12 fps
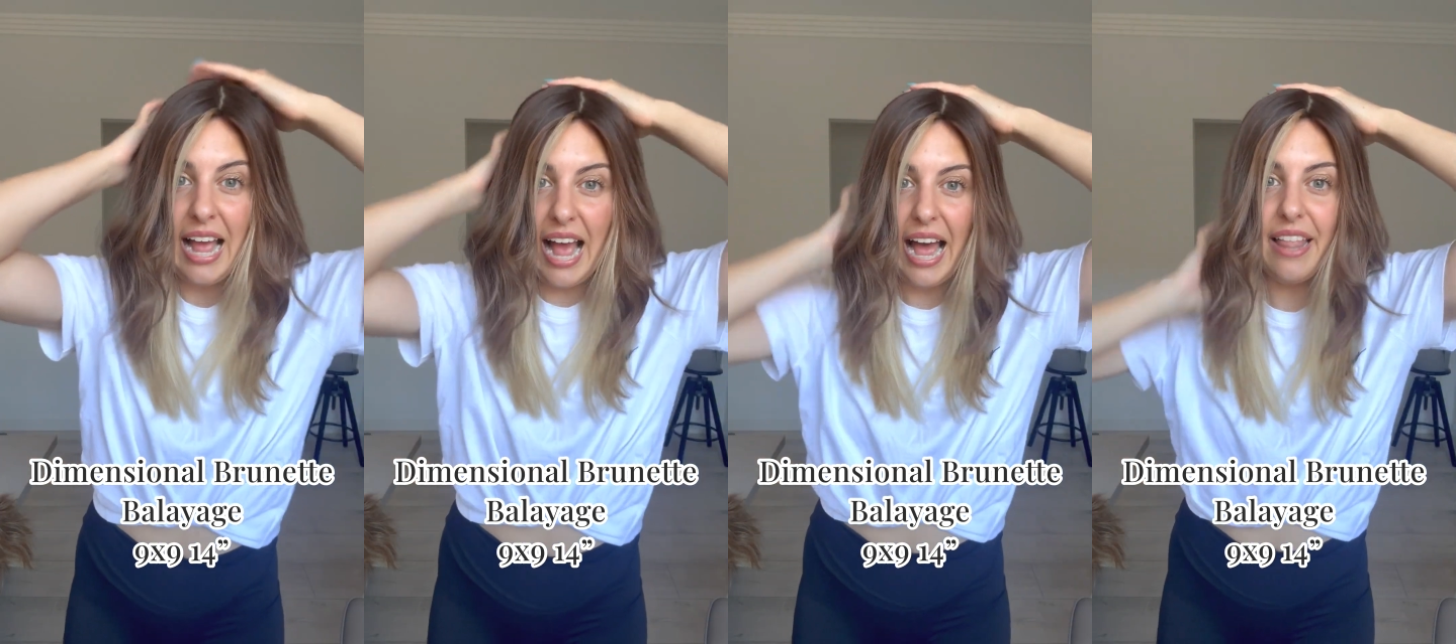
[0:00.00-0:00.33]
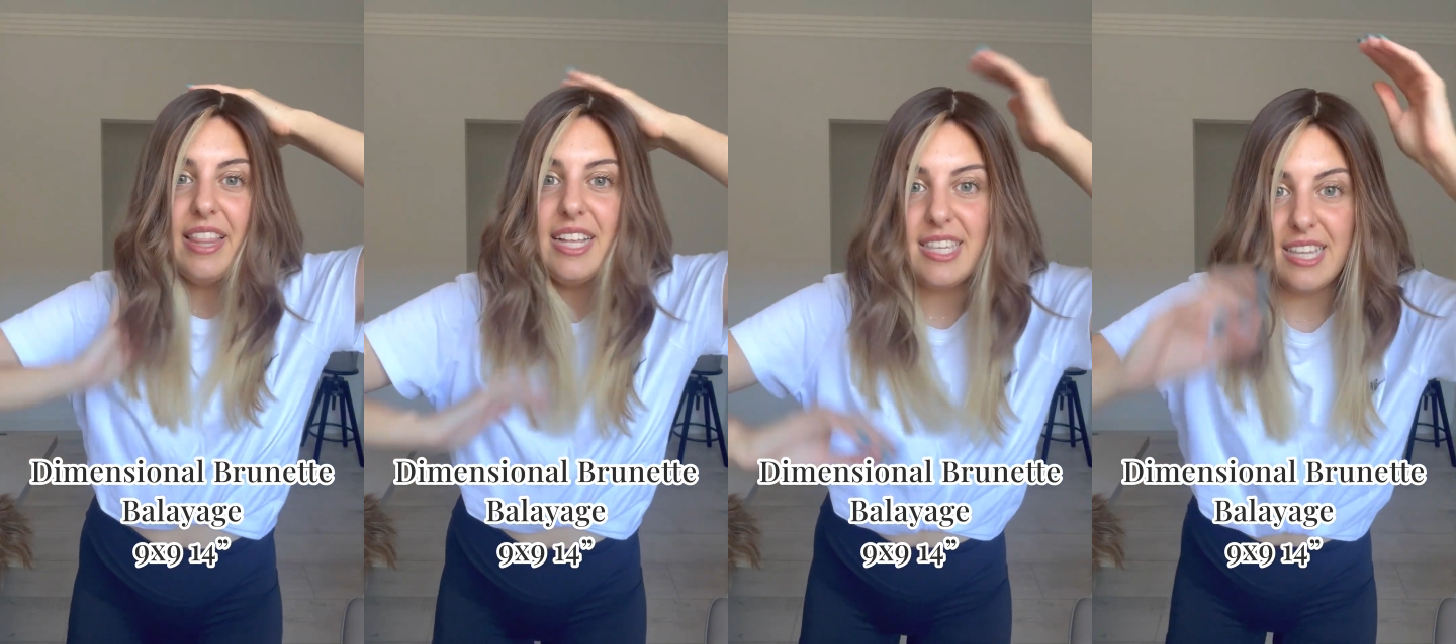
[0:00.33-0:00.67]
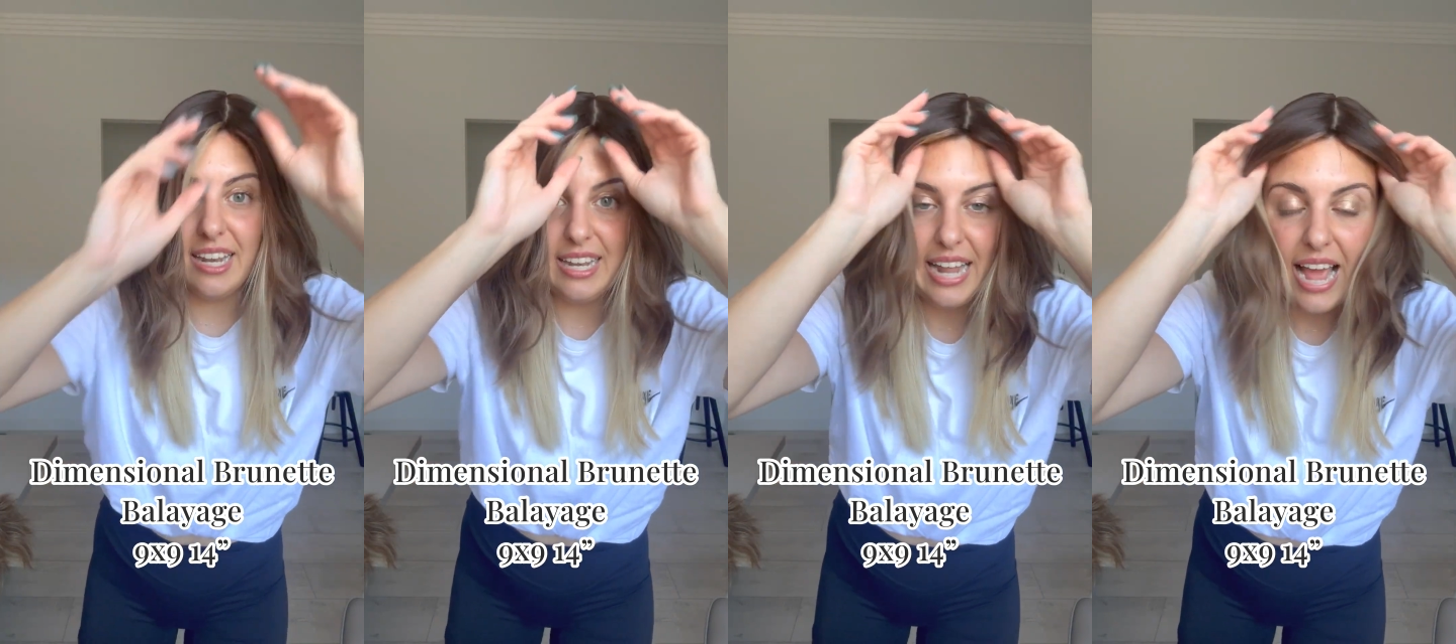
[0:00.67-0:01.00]
and this
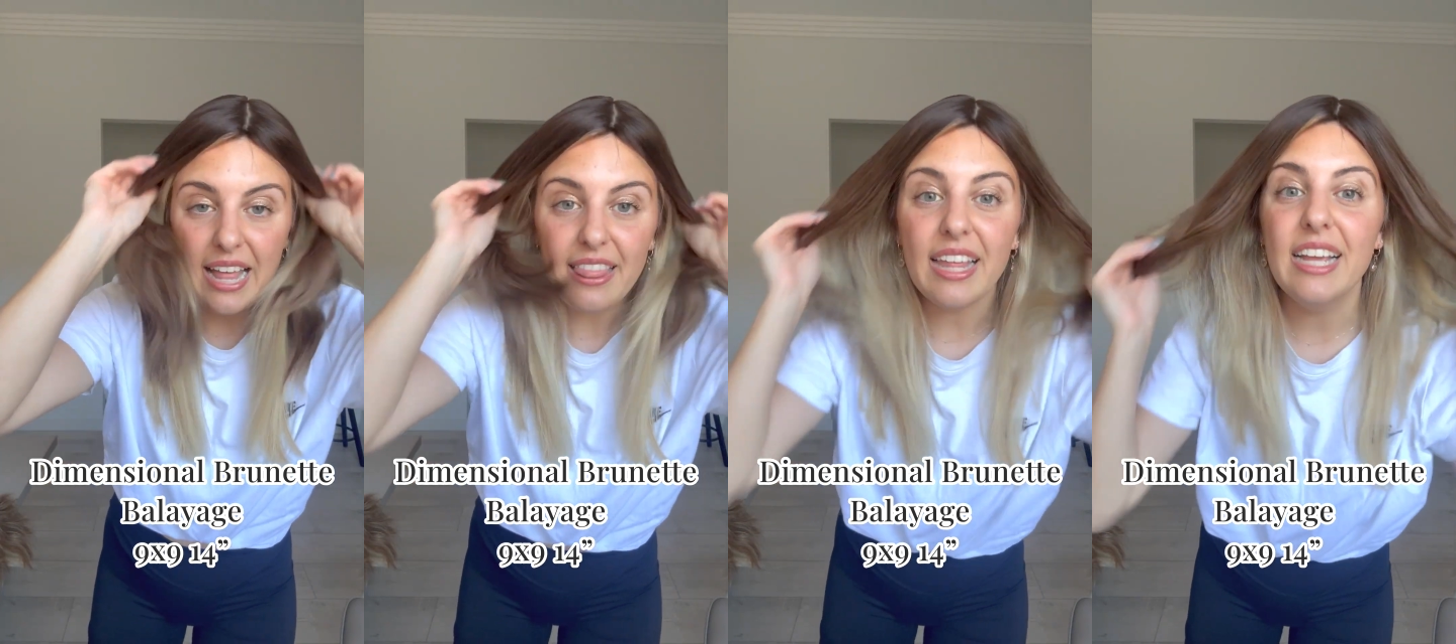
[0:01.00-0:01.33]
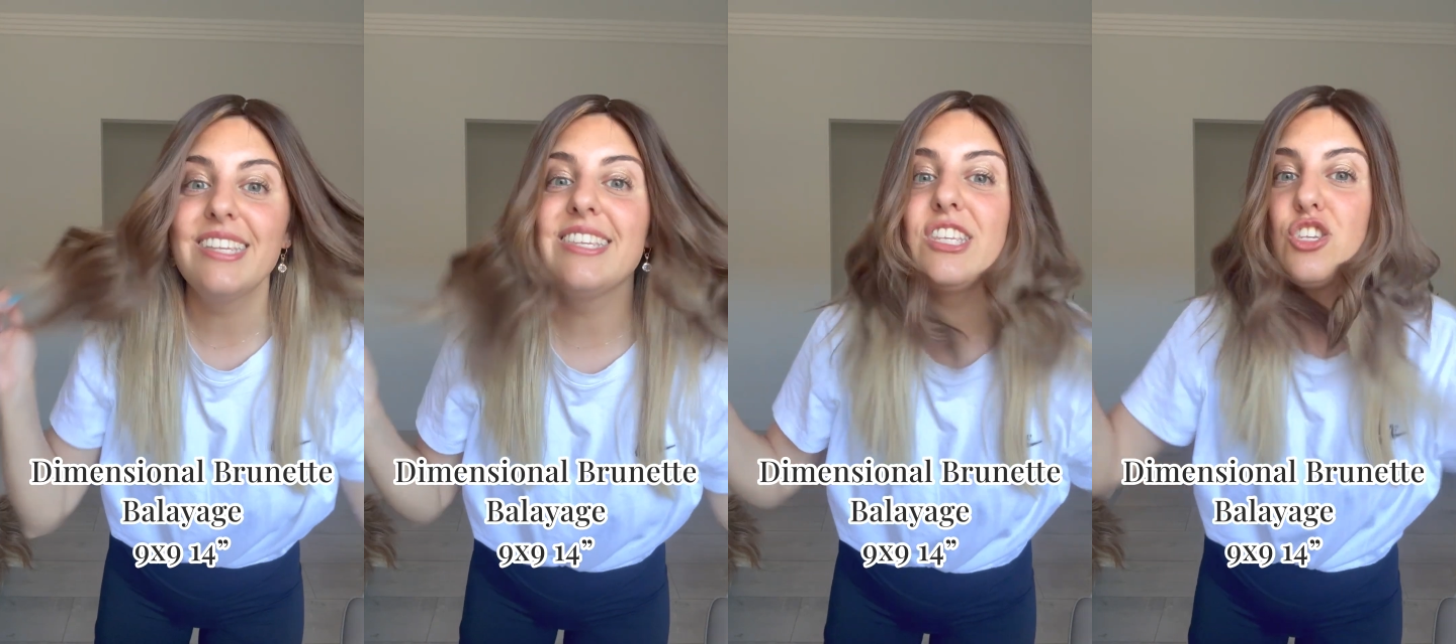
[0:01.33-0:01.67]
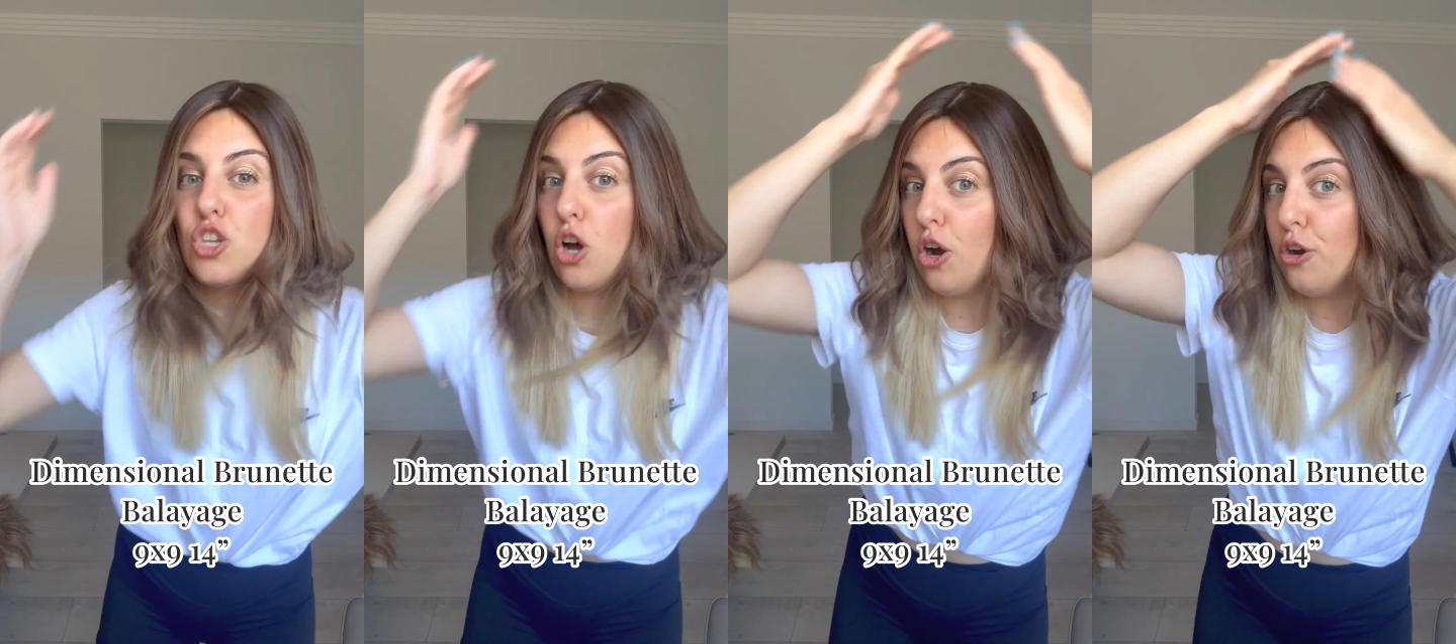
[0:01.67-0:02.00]
length is
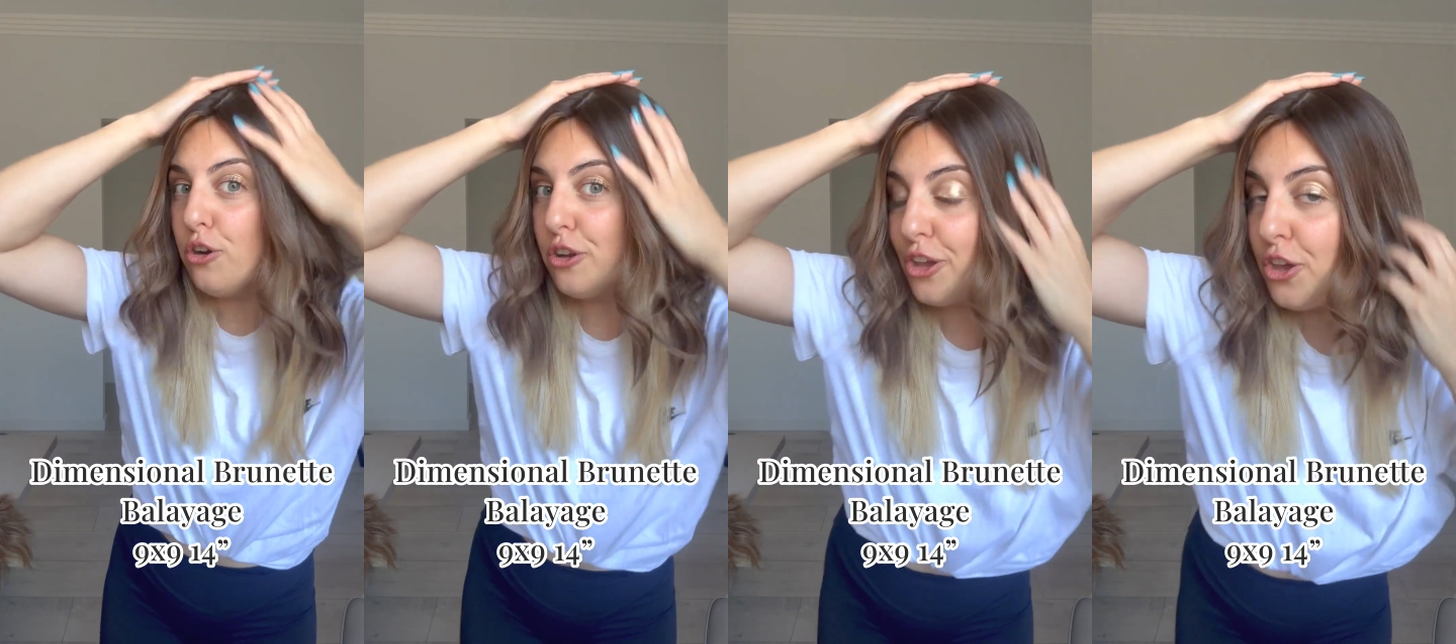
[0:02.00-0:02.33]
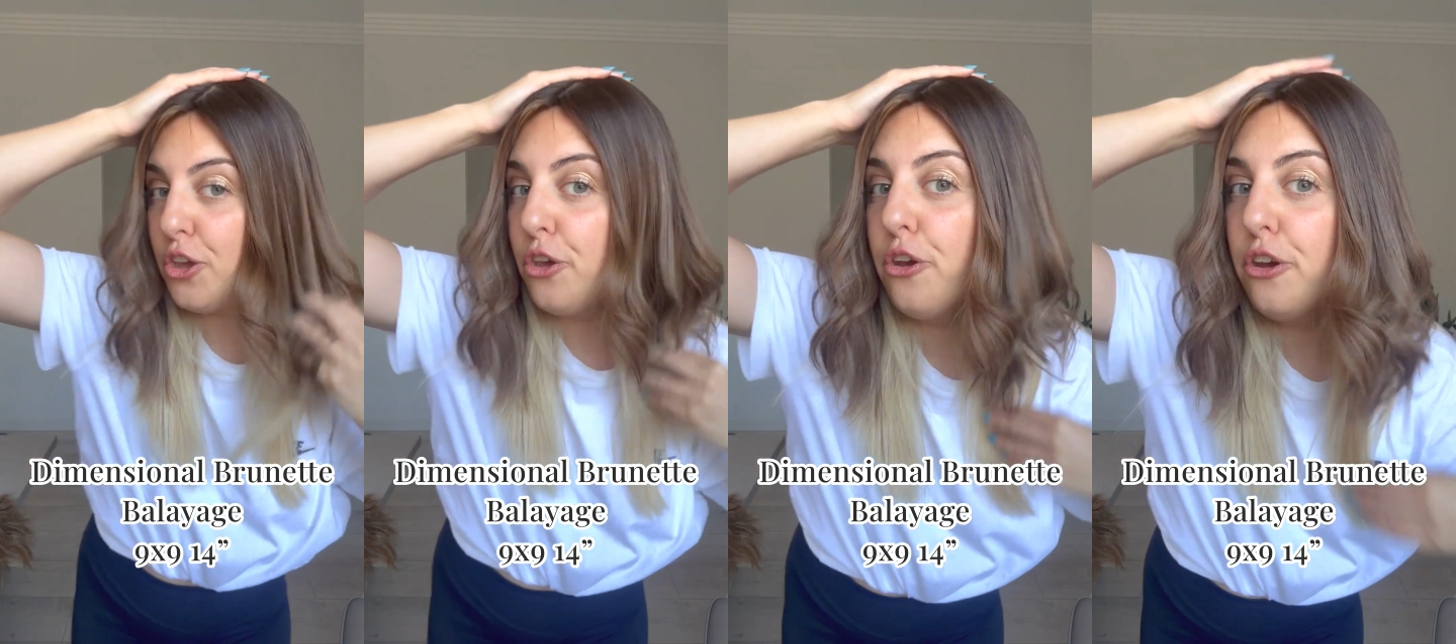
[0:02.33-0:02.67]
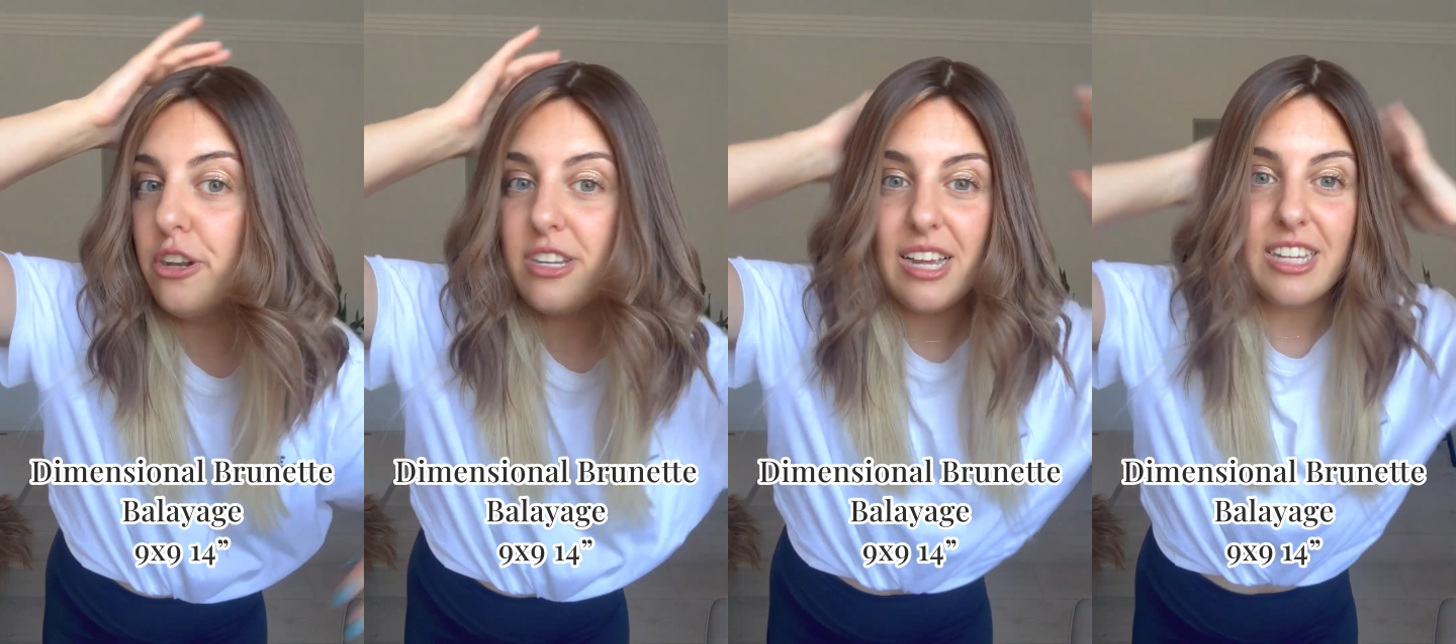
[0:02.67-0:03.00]
so cute,